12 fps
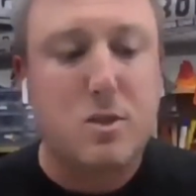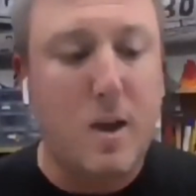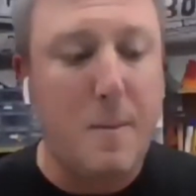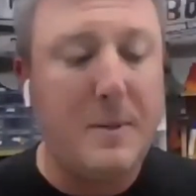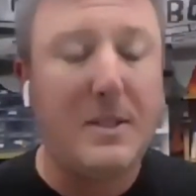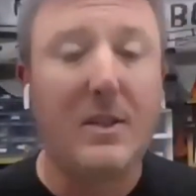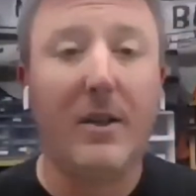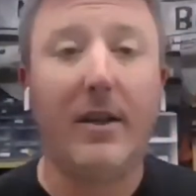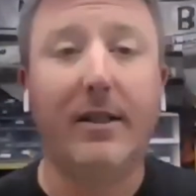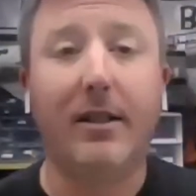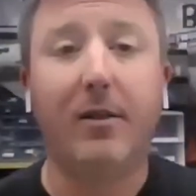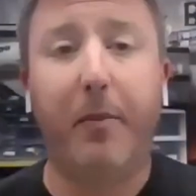Scrappy
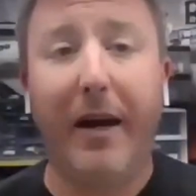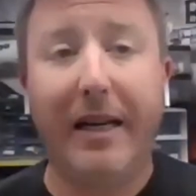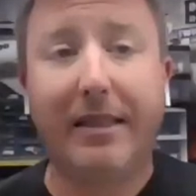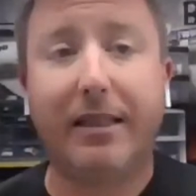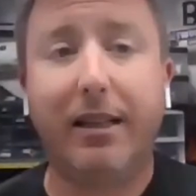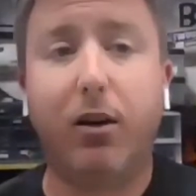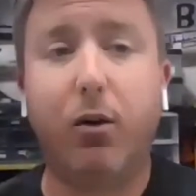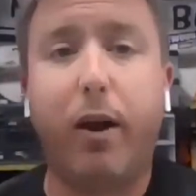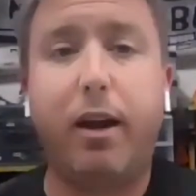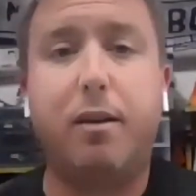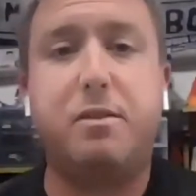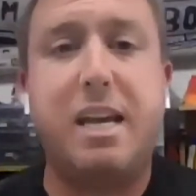circuits is basically a
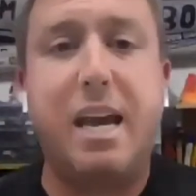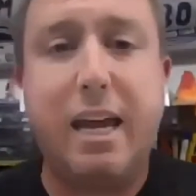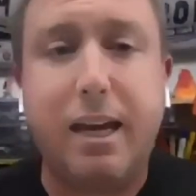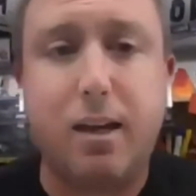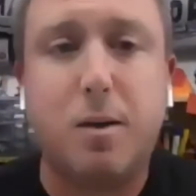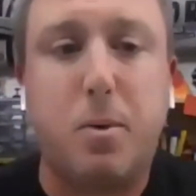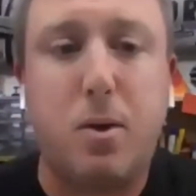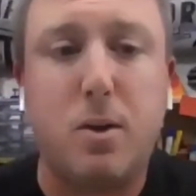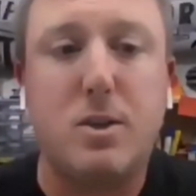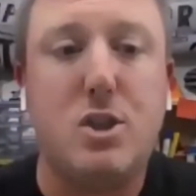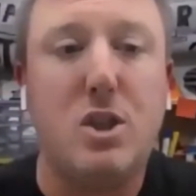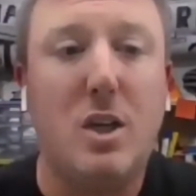way of taking
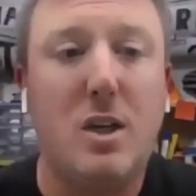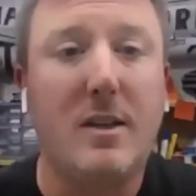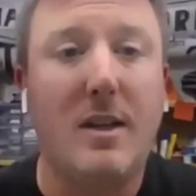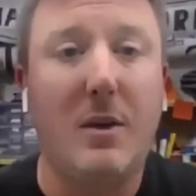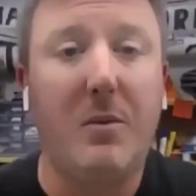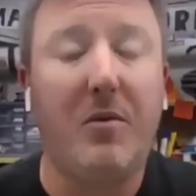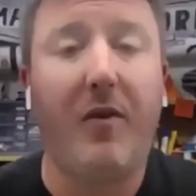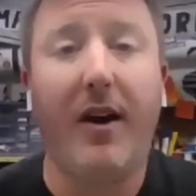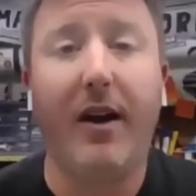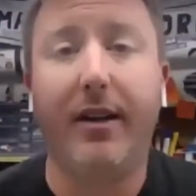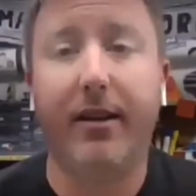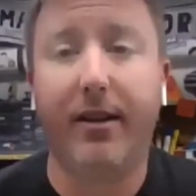apart junk that you would
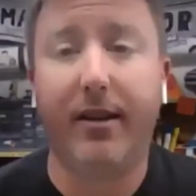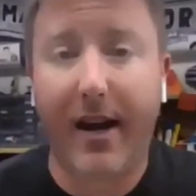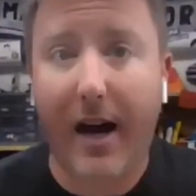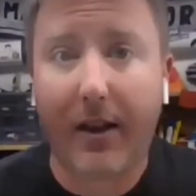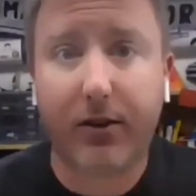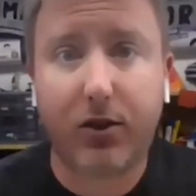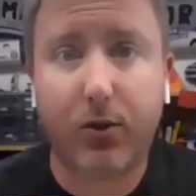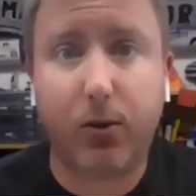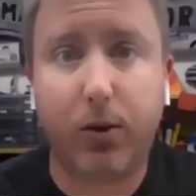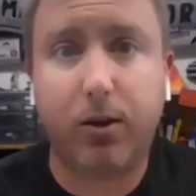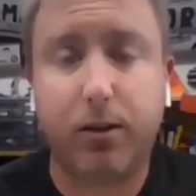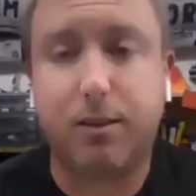find at the dollar
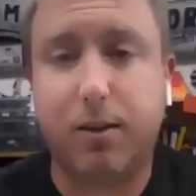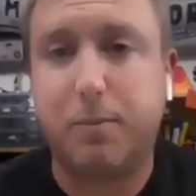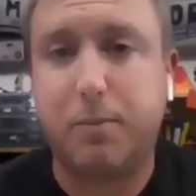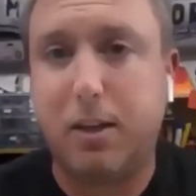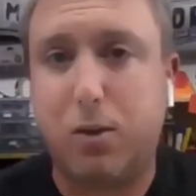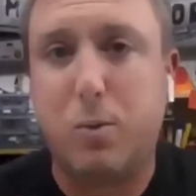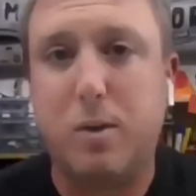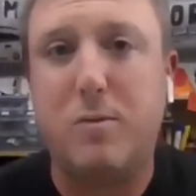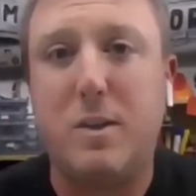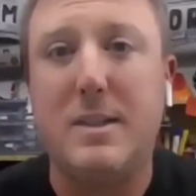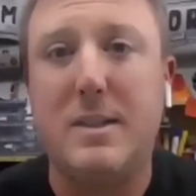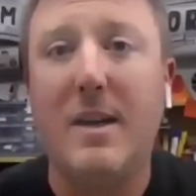store or something
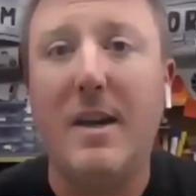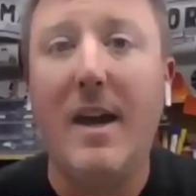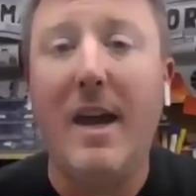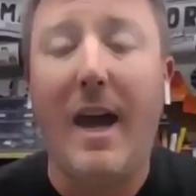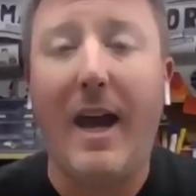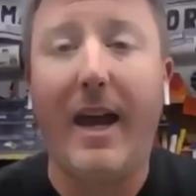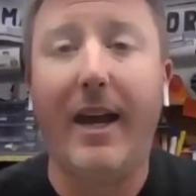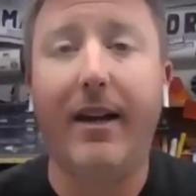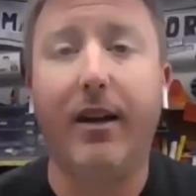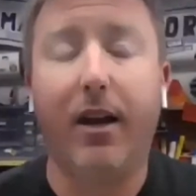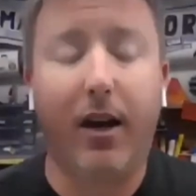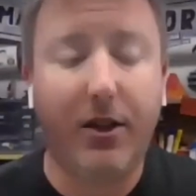equivalent
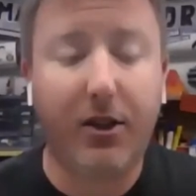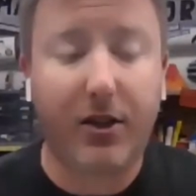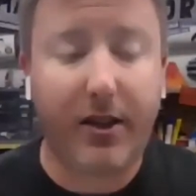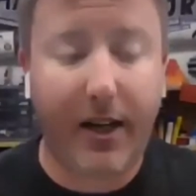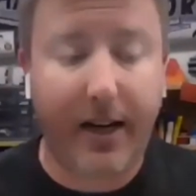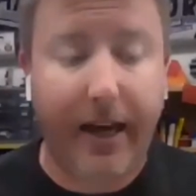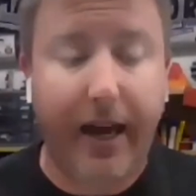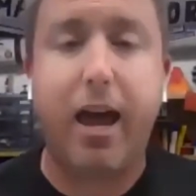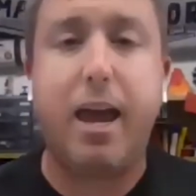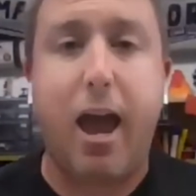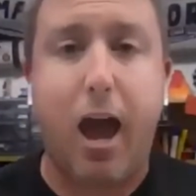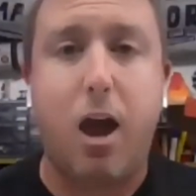and understanding
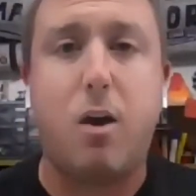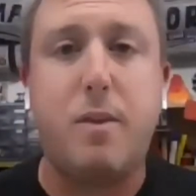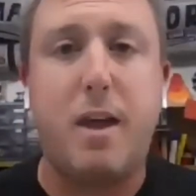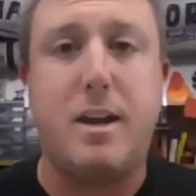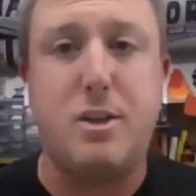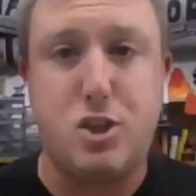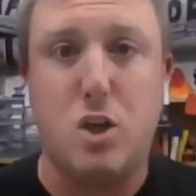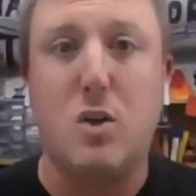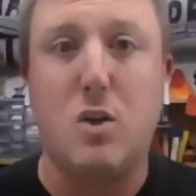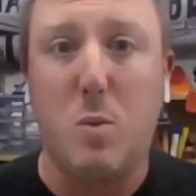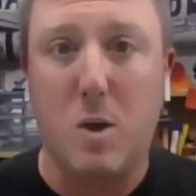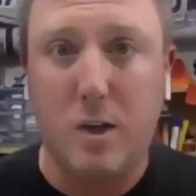A, how that
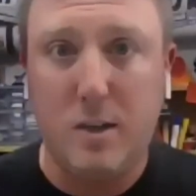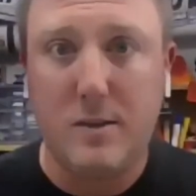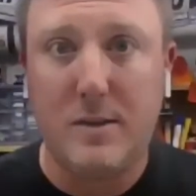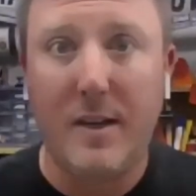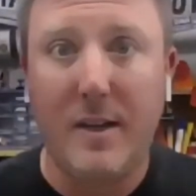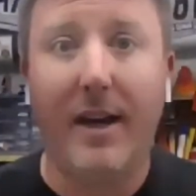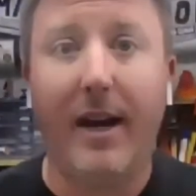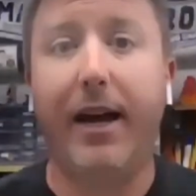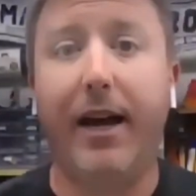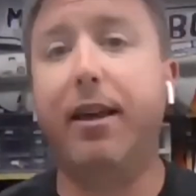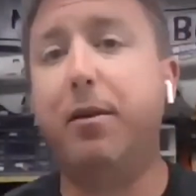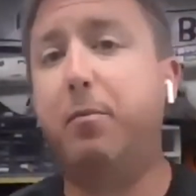junk works,
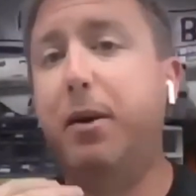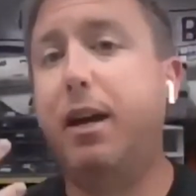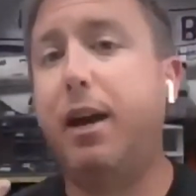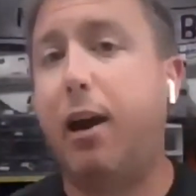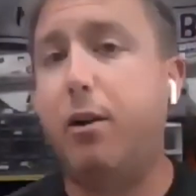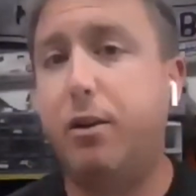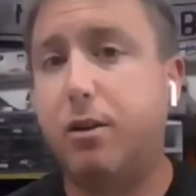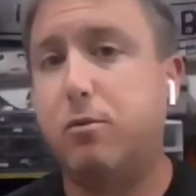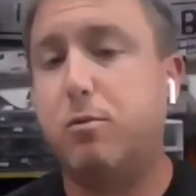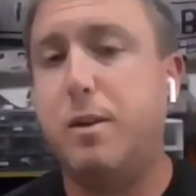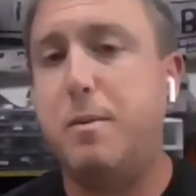and then B, how you can